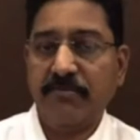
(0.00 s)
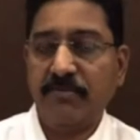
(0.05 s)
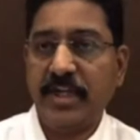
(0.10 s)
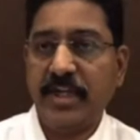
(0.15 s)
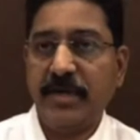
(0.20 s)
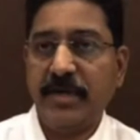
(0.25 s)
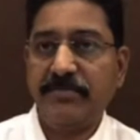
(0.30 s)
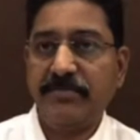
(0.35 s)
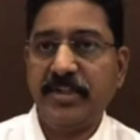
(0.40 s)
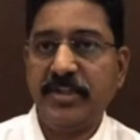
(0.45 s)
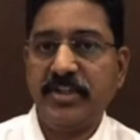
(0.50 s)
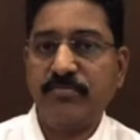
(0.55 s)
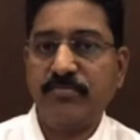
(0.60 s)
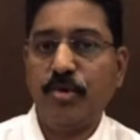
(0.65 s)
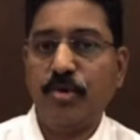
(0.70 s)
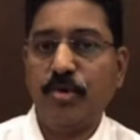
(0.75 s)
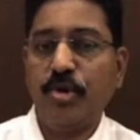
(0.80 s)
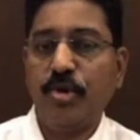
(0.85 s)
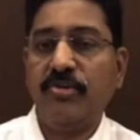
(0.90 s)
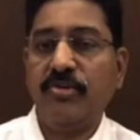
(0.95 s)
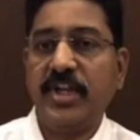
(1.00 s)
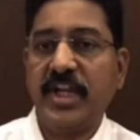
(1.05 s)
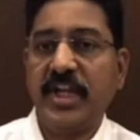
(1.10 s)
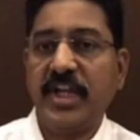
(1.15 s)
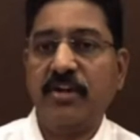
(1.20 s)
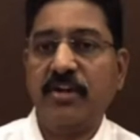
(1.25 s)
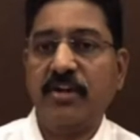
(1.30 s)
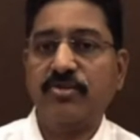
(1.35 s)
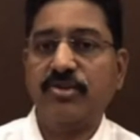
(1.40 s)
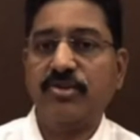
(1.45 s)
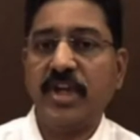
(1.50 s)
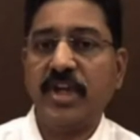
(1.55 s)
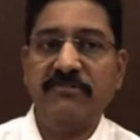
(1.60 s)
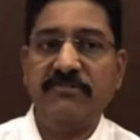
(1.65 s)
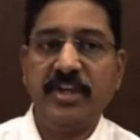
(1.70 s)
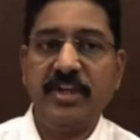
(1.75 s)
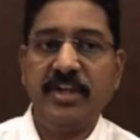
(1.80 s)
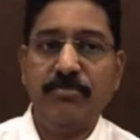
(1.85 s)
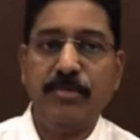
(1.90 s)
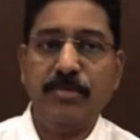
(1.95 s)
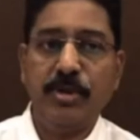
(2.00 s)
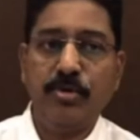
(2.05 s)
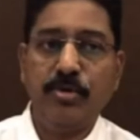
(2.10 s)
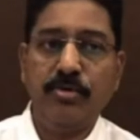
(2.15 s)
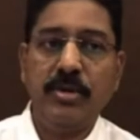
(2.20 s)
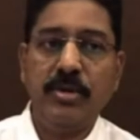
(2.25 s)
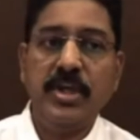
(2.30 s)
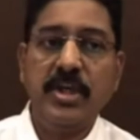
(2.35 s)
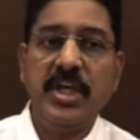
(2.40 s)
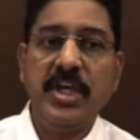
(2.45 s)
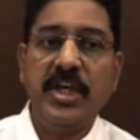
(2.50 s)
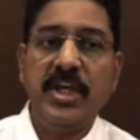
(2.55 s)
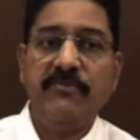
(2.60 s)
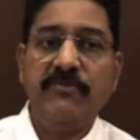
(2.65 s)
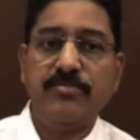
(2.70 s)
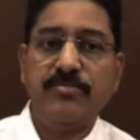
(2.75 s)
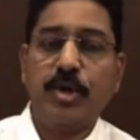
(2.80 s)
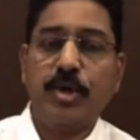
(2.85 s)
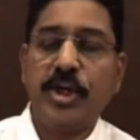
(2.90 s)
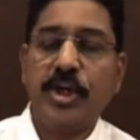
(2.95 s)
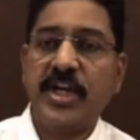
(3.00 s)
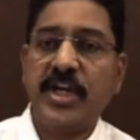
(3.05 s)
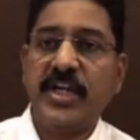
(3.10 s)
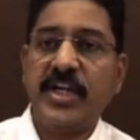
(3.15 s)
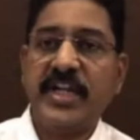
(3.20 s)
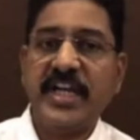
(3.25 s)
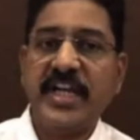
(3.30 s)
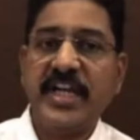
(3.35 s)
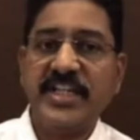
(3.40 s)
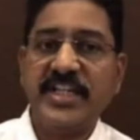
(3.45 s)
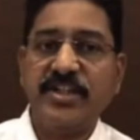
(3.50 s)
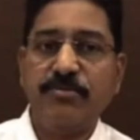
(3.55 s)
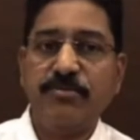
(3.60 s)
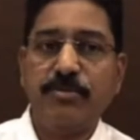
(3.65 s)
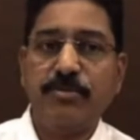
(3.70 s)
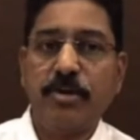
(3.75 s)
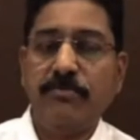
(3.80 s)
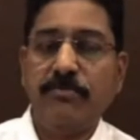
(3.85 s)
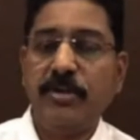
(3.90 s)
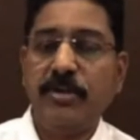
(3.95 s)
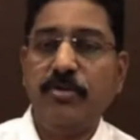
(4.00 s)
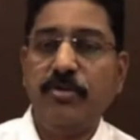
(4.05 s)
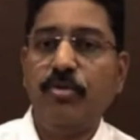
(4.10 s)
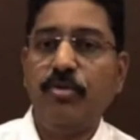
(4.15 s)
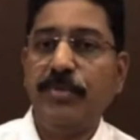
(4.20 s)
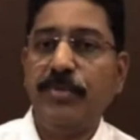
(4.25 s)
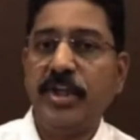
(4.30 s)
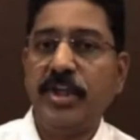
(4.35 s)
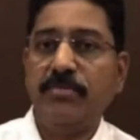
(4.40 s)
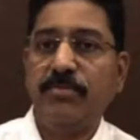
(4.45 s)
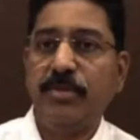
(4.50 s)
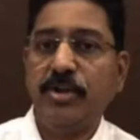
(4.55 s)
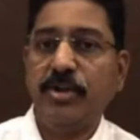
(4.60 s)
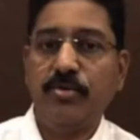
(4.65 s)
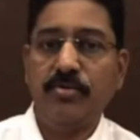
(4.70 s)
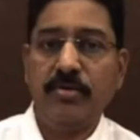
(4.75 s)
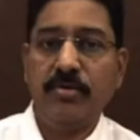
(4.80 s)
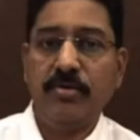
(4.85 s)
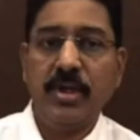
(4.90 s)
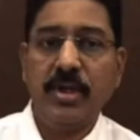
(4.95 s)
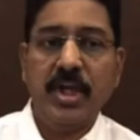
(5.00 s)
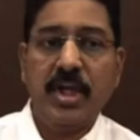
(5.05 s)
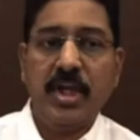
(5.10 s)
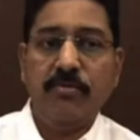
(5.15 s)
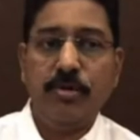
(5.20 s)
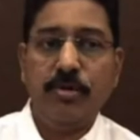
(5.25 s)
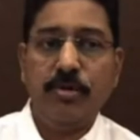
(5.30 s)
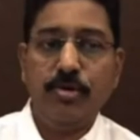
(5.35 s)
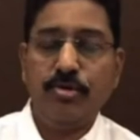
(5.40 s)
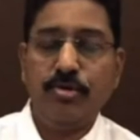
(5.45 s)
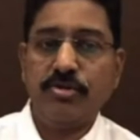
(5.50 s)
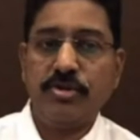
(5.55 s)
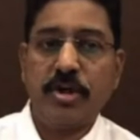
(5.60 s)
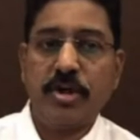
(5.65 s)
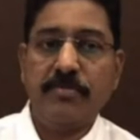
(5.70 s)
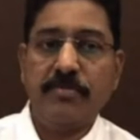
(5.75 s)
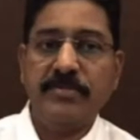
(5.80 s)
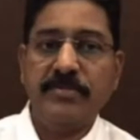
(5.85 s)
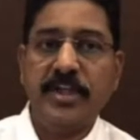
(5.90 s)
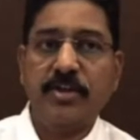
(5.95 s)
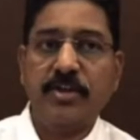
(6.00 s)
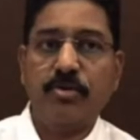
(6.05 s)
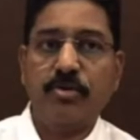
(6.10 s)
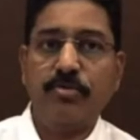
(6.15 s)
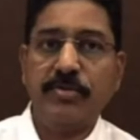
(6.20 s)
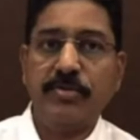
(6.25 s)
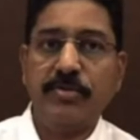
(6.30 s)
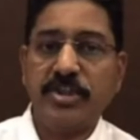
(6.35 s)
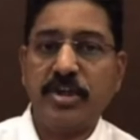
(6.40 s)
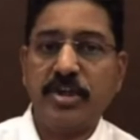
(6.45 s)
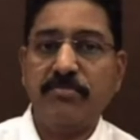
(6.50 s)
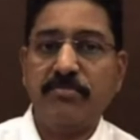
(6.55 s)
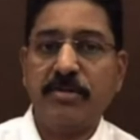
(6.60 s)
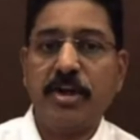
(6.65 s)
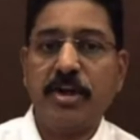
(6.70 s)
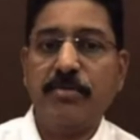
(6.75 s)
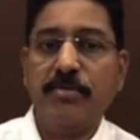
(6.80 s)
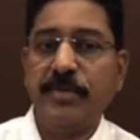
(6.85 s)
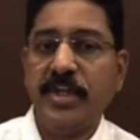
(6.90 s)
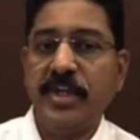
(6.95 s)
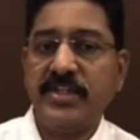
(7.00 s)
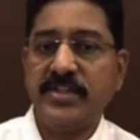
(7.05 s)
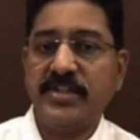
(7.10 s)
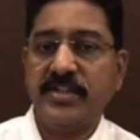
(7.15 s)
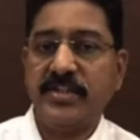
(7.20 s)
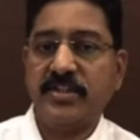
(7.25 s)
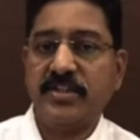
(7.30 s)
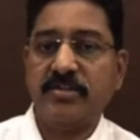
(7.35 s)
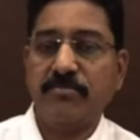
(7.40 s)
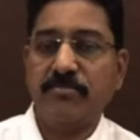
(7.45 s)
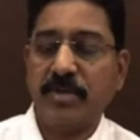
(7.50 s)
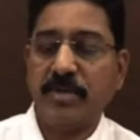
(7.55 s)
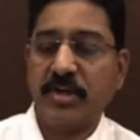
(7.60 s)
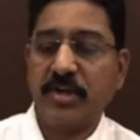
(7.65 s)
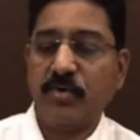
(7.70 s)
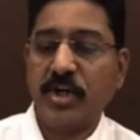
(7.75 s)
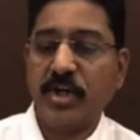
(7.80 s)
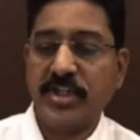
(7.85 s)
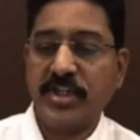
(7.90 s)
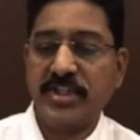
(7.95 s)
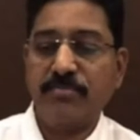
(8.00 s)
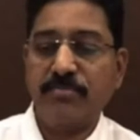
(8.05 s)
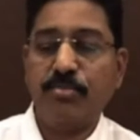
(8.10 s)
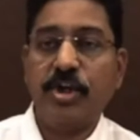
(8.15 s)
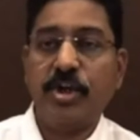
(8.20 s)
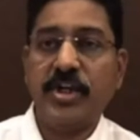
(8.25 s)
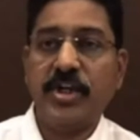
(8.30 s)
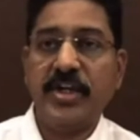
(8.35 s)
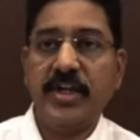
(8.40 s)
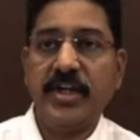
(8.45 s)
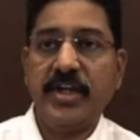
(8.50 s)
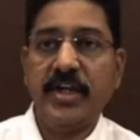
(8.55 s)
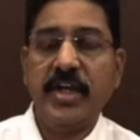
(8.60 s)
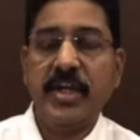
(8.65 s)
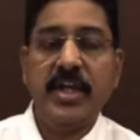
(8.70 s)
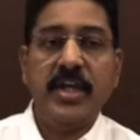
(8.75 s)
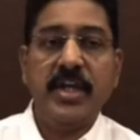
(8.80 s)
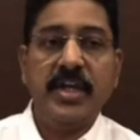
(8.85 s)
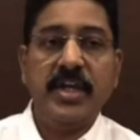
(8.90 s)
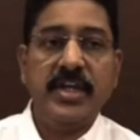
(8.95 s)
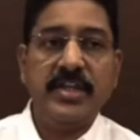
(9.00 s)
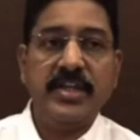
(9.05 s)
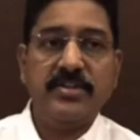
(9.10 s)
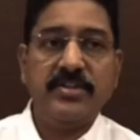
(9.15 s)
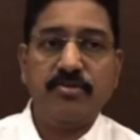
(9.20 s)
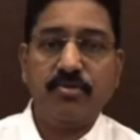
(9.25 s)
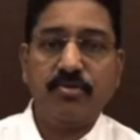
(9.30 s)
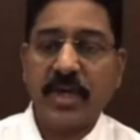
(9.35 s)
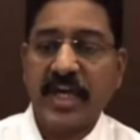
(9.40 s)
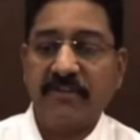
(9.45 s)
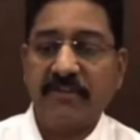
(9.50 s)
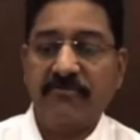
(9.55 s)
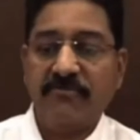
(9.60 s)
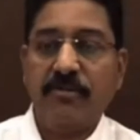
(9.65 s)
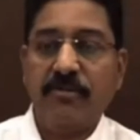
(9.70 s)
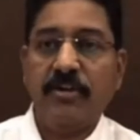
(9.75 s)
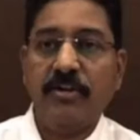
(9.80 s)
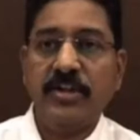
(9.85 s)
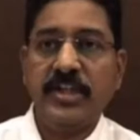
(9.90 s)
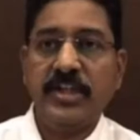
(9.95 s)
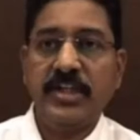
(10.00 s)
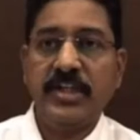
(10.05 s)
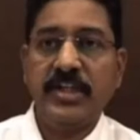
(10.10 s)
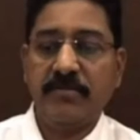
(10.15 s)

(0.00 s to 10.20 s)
depth is more, you take also IVL balloon. If it is moderate calcium, probably OPN balloon will do the job. There could be some combinations. But what is important is to have all the